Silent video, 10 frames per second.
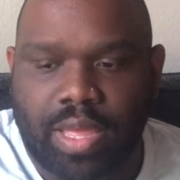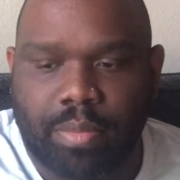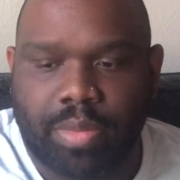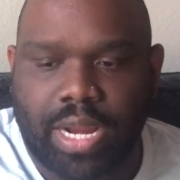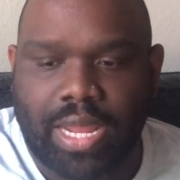
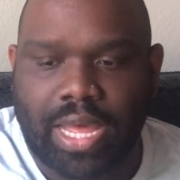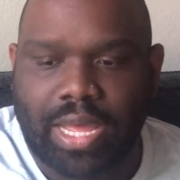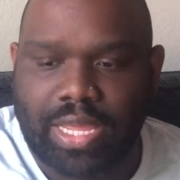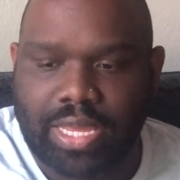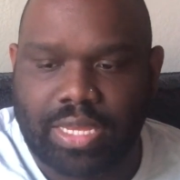But
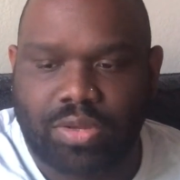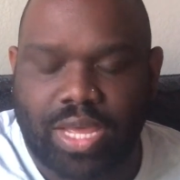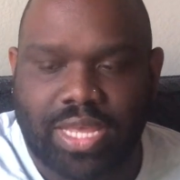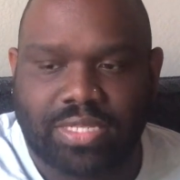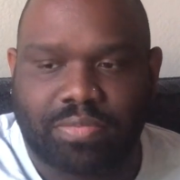again, you
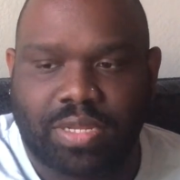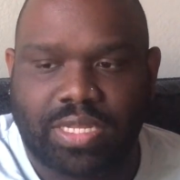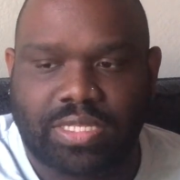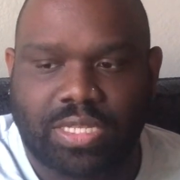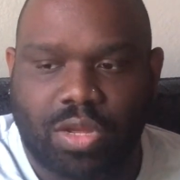guys,
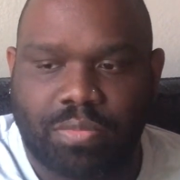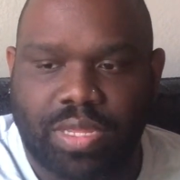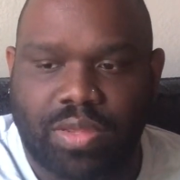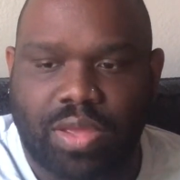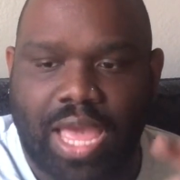please tell
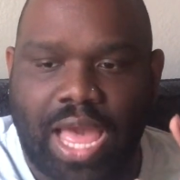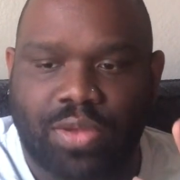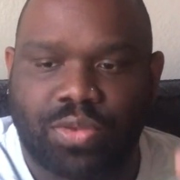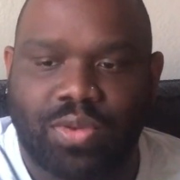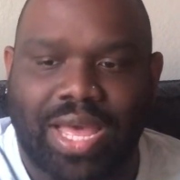me how
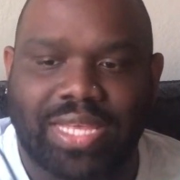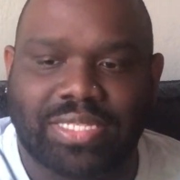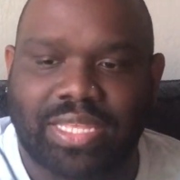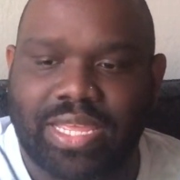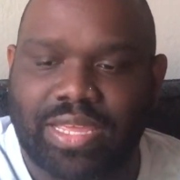you guys
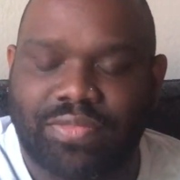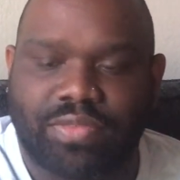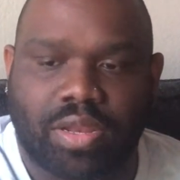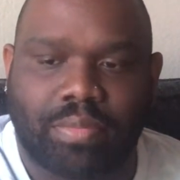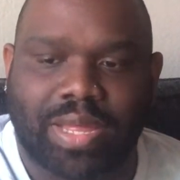think and
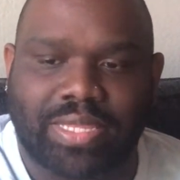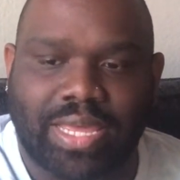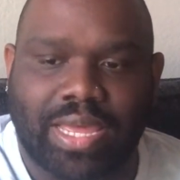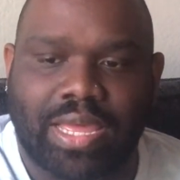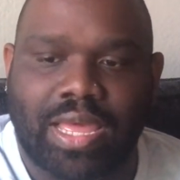feel about
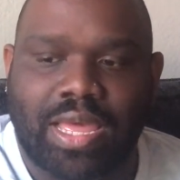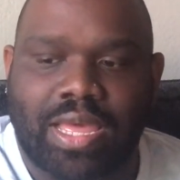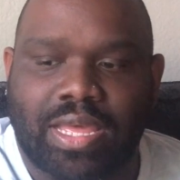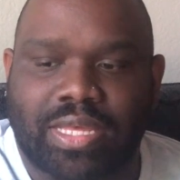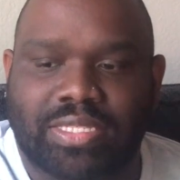that,
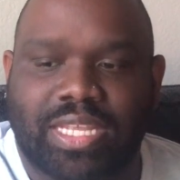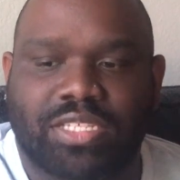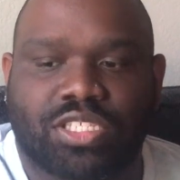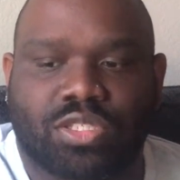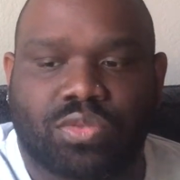because that's
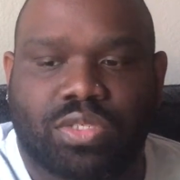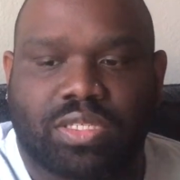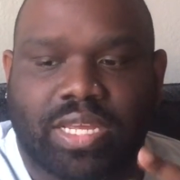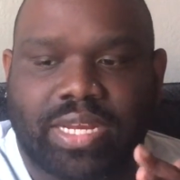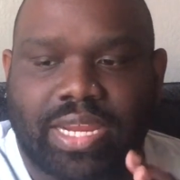just the
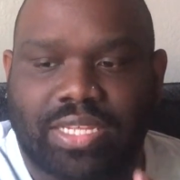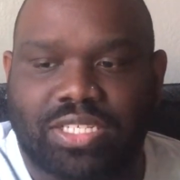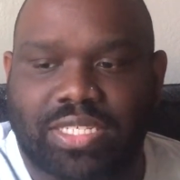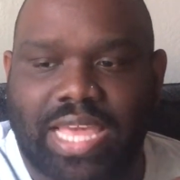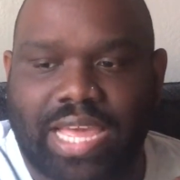thing that it
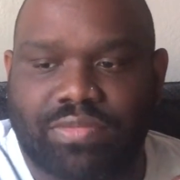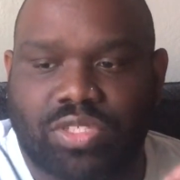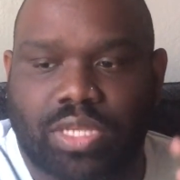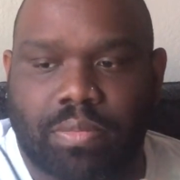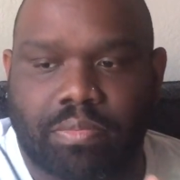just gave
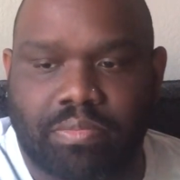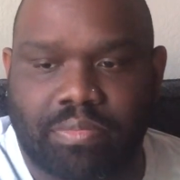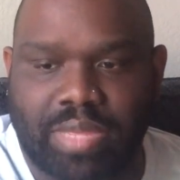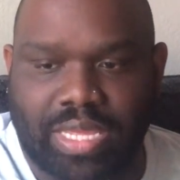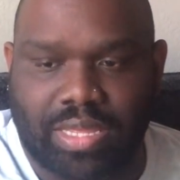to
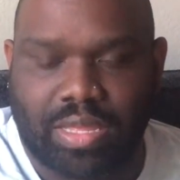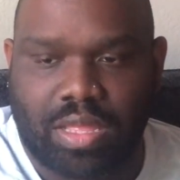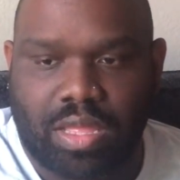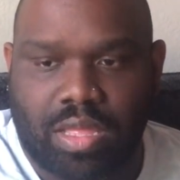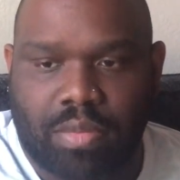me.
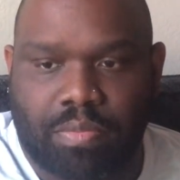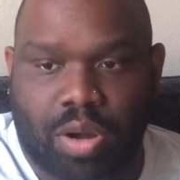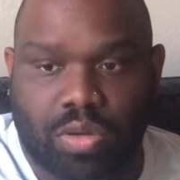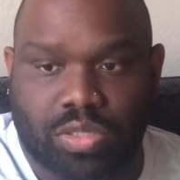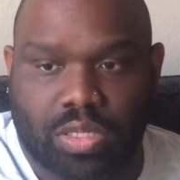
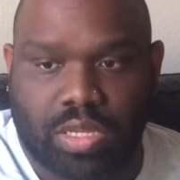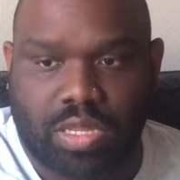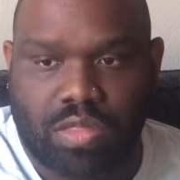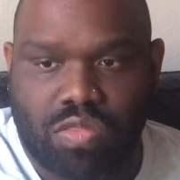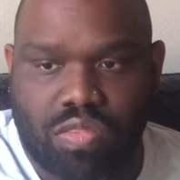Personally,
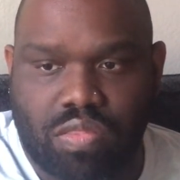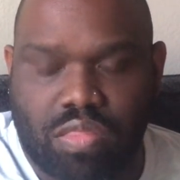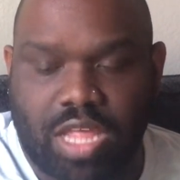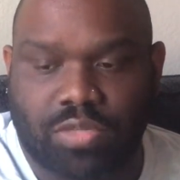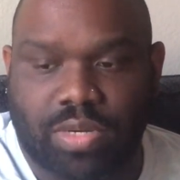
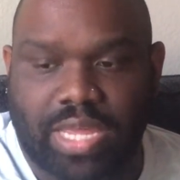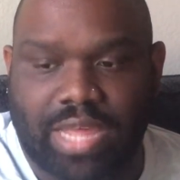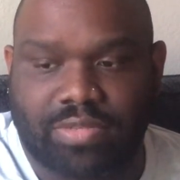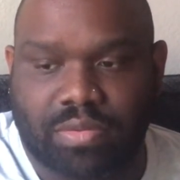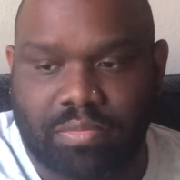that's what it gave
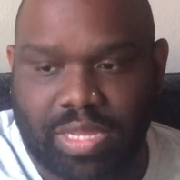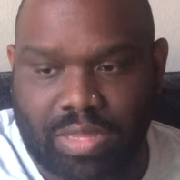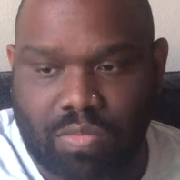to me.